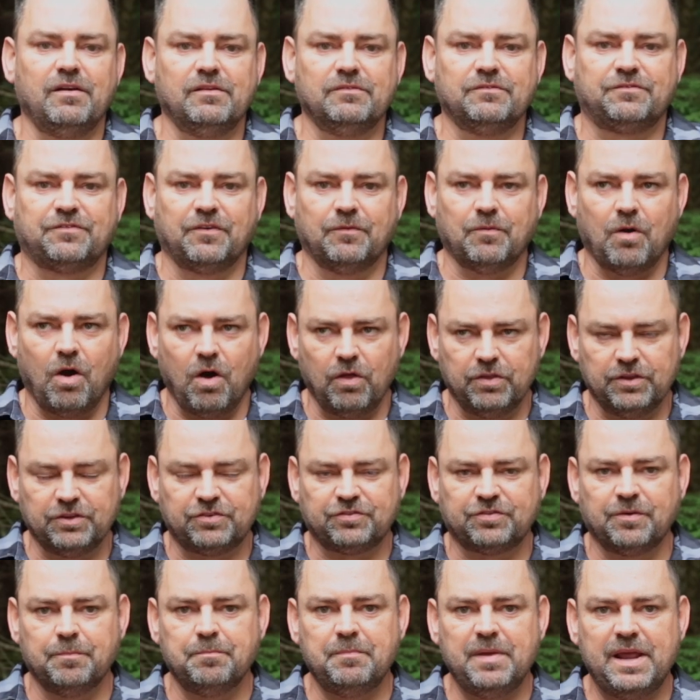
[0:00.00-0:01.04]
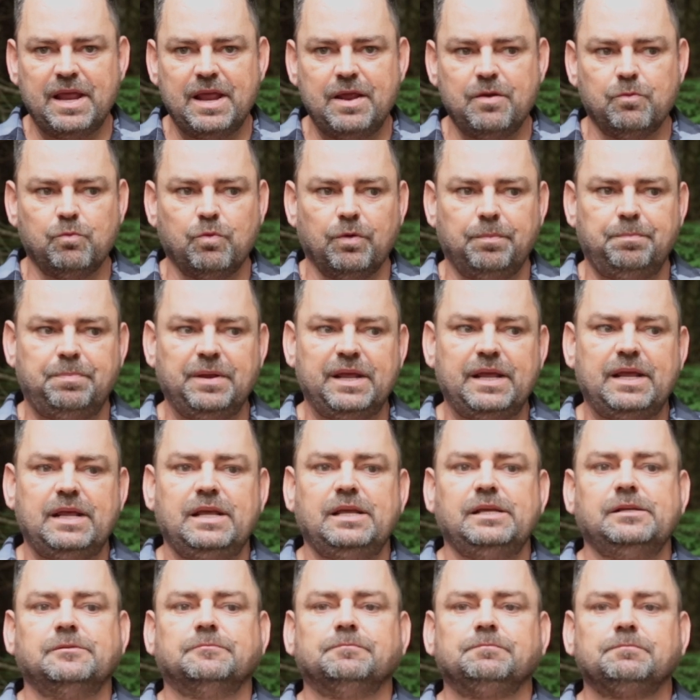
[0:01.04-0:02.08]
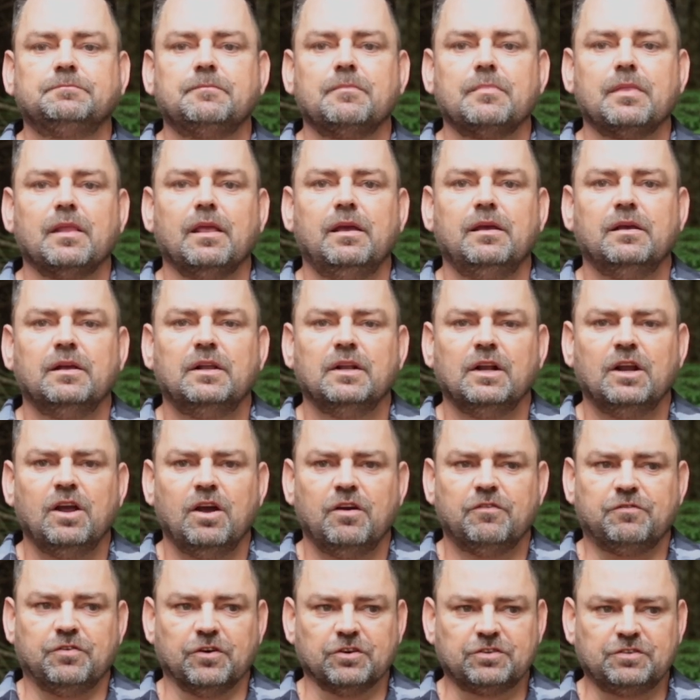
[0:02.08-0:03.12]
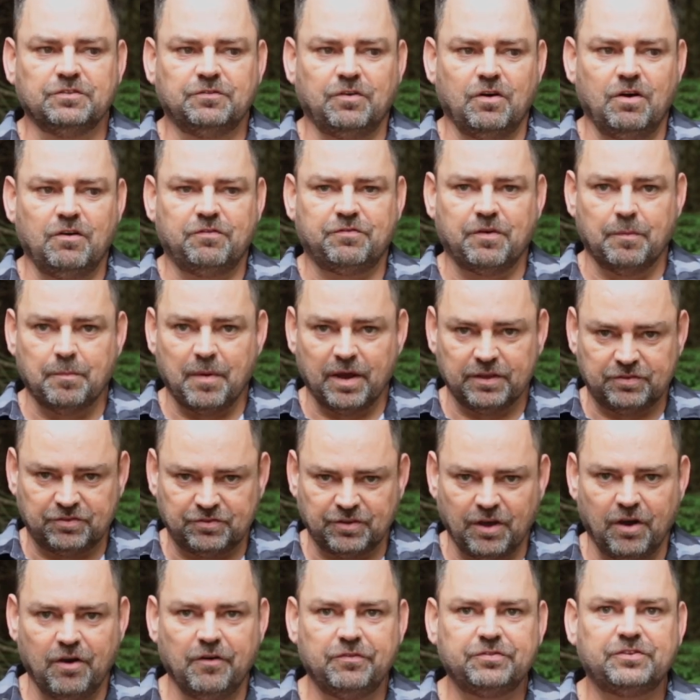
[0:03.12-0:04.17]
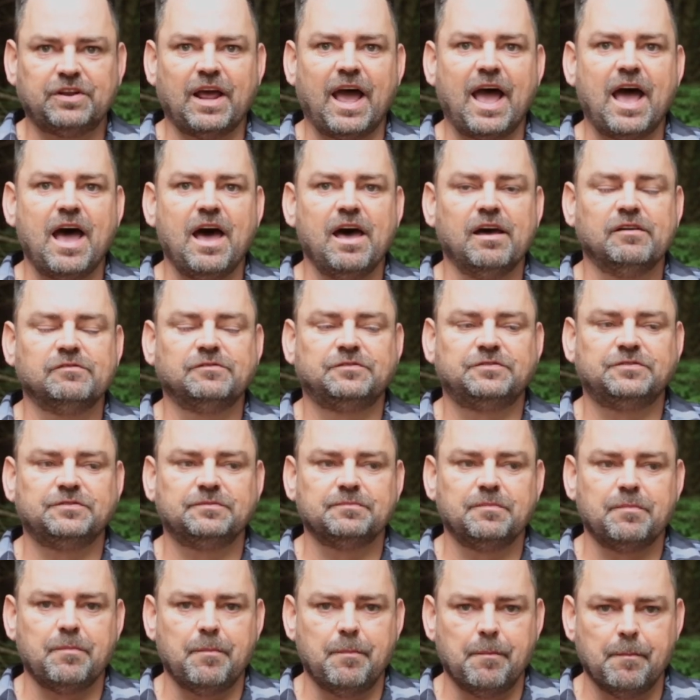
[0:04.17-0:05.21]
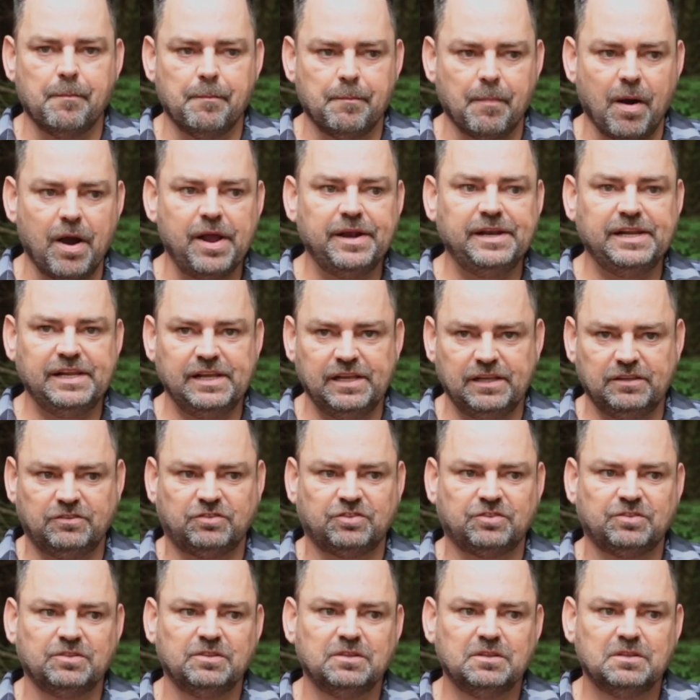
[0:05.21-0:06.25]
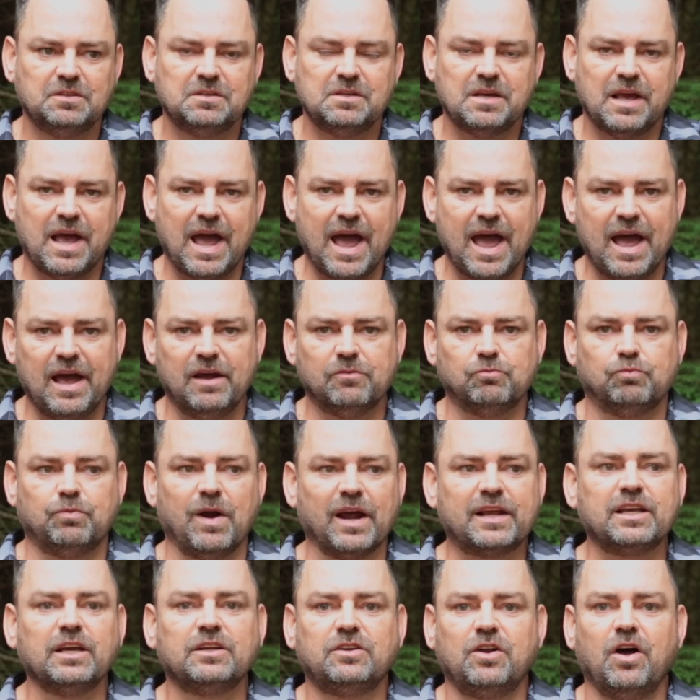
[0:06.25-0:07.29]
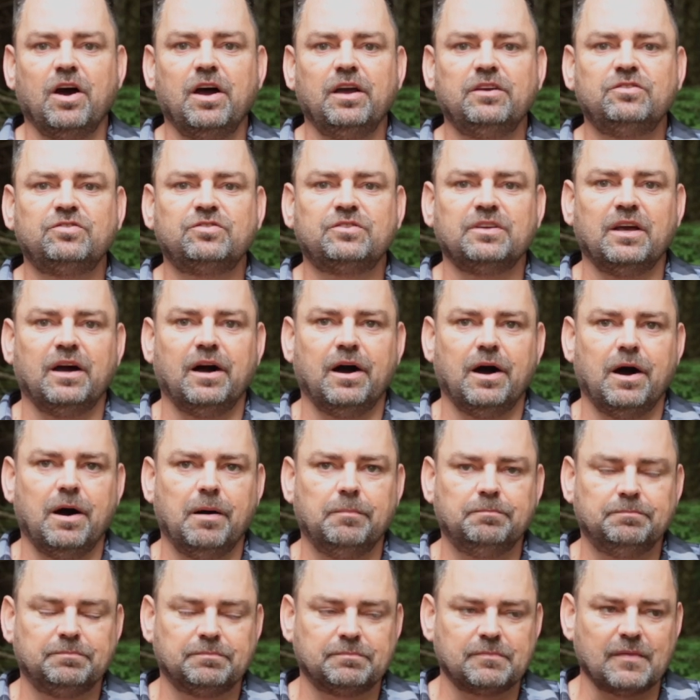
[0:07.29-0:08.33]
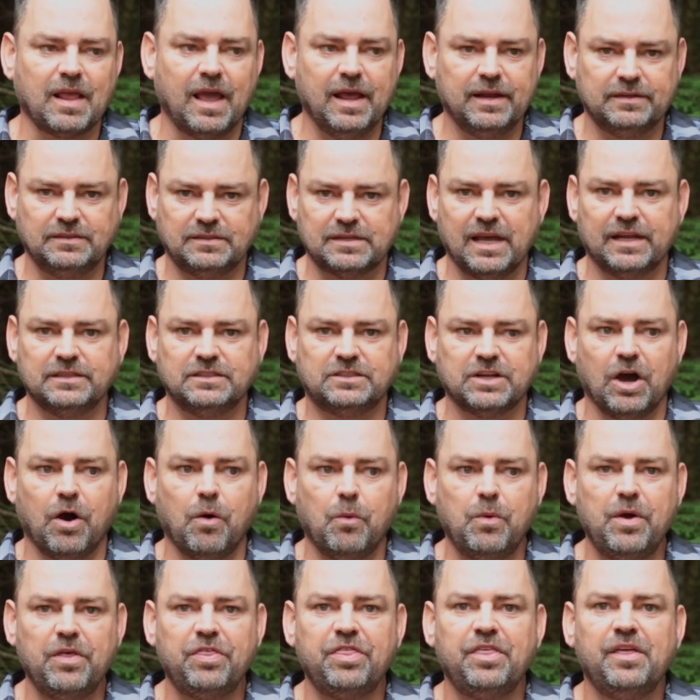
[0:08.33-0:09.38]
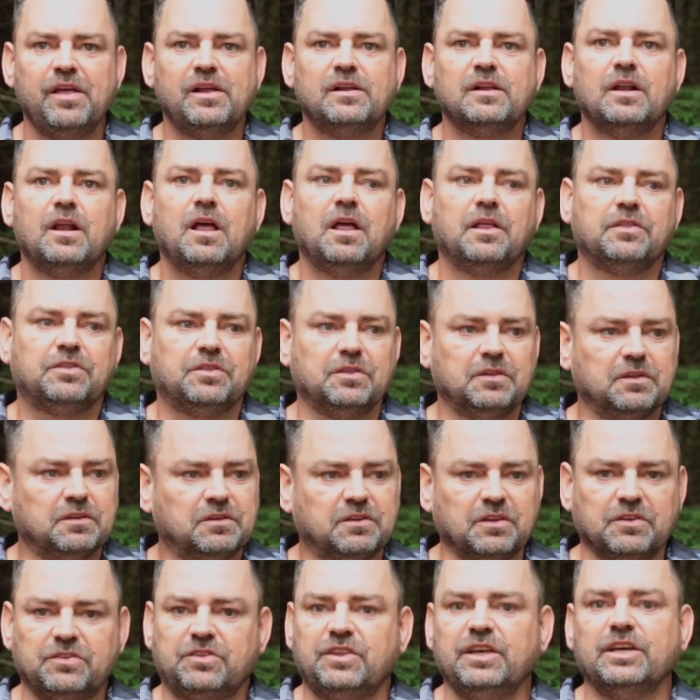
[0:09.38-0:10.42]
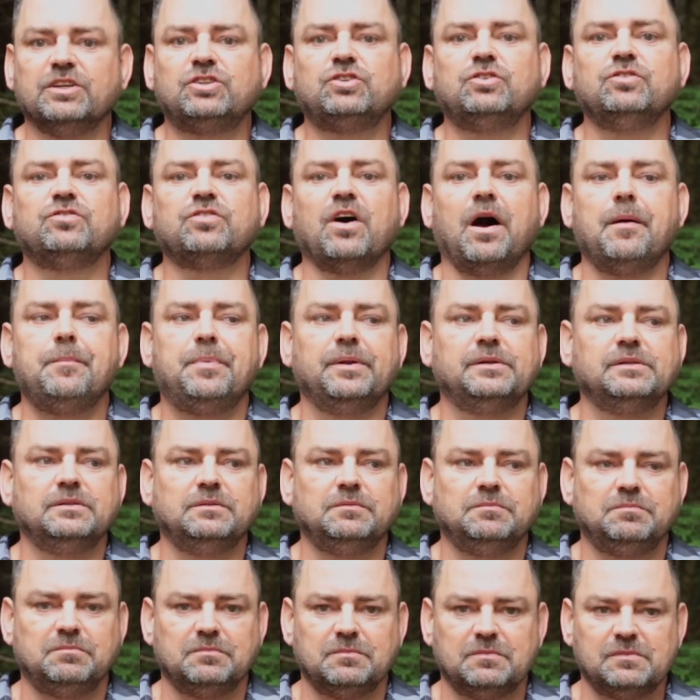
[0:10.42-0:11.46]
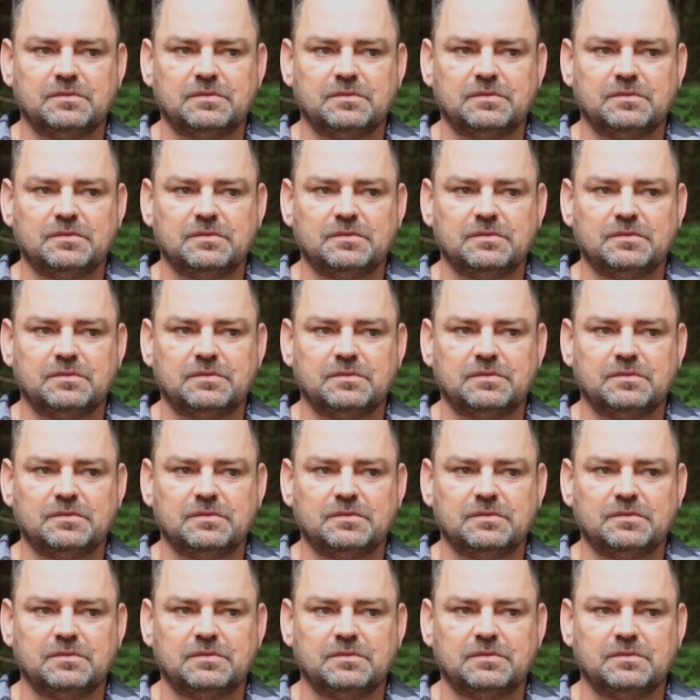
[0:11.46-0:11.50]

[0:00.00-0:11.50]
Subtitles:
for all this for me would be, first of all, for myself to have my needs recognized and dealt with. The issues I don't